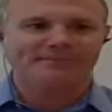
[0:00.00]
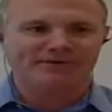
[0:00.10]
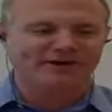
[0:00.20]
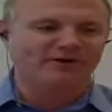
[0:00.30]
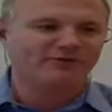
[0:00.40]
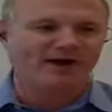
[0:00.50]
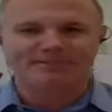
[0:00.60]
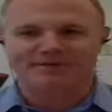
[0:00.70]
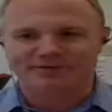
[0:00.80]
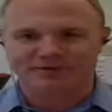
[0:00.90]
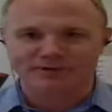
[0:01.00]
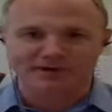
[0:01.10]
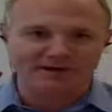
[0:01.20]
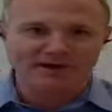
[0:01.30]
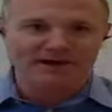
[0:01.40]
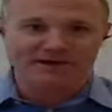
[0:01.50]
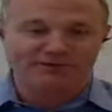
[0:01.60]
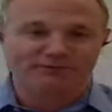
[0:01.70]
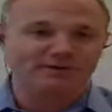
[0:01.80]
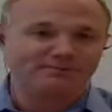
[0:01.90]
sales rep if you're really if
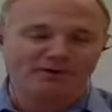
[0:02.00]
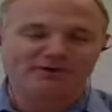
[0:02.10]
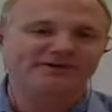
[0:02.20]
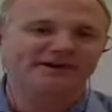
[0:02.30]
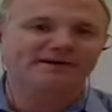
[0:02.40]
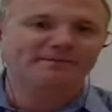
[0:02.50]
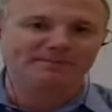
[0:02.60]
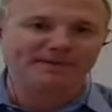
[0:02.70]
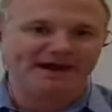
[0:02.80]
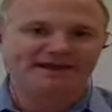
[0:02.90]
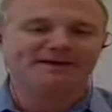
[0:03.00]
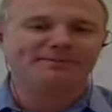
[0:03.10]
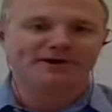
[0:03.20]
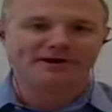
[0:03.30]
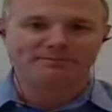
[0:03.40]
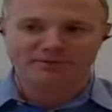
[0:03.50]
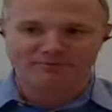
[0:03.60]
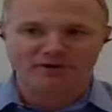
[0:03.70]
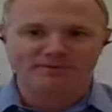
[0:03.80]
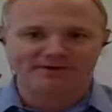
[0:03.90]
you're really bonusing them and paying them on a
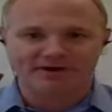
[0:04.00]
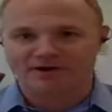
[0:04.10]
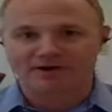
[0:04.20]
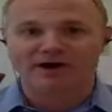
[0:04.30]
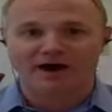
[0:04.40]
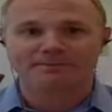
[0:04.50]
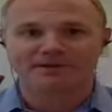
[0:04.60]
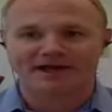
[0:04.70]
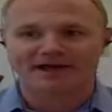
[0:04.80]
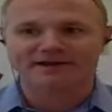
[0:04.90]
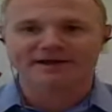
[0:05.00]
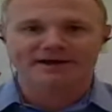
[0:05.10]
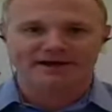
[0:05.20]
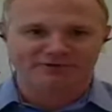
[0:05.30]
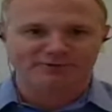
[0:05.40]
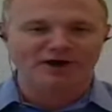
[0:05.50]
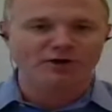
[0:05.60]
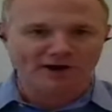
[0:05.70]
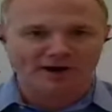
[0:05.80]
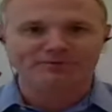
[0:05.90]
performance on comp plan. And as we
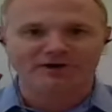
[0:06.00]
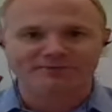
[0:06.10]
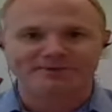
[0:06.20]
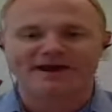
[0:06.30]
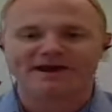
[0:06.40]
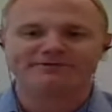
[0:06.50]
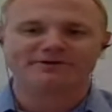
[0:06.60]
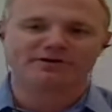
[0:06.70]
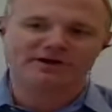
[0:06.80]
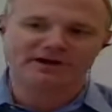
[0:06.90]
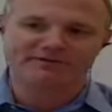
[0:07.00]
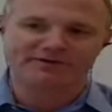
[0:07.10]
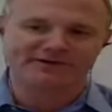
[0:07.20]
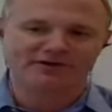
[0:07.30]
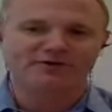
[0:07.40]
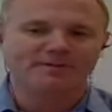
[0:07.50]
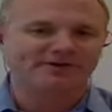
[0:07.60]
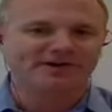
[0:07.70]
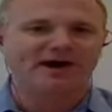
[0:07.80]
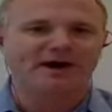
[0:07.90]
know, comp drives behavior. If a sales rep
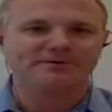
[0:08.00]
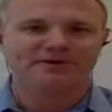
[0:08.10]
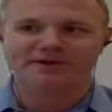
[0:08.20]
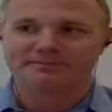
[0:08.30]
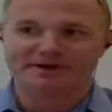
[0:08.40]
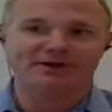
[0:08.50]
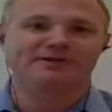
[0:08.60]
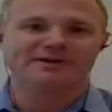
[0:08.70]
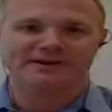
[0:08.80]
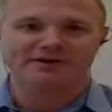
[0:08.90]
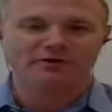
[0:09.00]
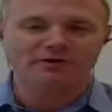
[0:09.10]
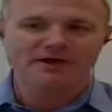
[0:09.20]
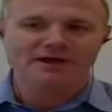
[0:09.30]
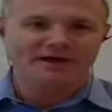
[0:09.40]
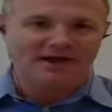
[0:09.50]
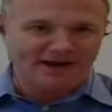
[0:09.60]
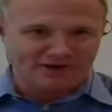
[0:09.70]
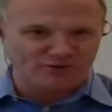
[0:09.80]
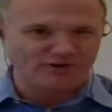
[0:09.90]
is comped on the bigger the deal mm-hmm.
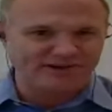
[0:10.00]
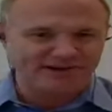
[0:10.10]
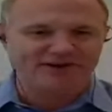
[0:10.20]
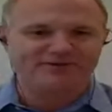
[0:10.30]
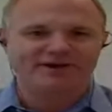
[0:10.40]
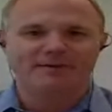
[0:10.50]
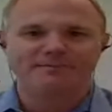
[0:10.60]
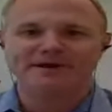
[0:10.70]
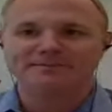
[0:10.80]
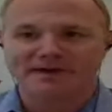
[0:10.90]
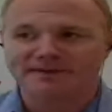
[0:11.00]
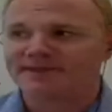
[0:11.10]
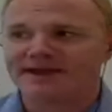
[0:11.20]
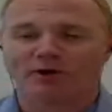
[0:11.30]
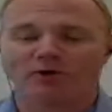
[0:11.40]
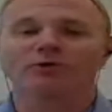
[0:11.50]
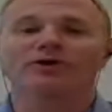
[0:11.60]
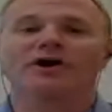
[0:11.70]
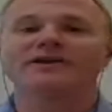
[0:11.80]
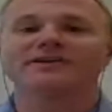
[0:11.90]
at an early stage of a company, maybe they hold
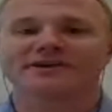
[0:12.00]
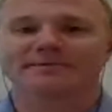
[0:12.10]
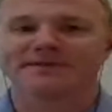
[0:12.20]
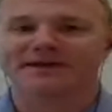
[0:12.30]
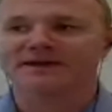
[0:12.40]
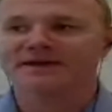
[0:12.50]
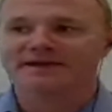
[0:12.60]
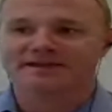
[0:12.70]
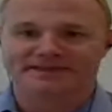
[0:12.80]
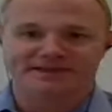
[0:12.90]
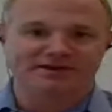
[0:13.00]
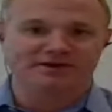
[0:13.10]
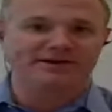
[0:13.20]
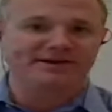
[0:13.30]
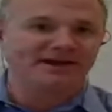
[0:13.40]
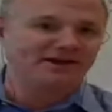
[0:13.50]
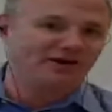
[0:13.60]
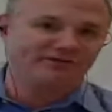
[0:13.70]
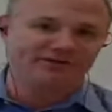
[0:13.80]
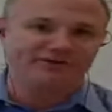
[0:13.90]
on to something that they could have taken
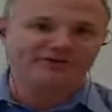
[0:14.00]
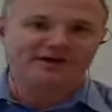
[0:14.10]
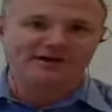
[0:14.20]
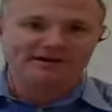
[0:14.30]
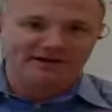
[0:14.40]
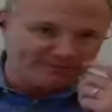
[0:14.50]
off the street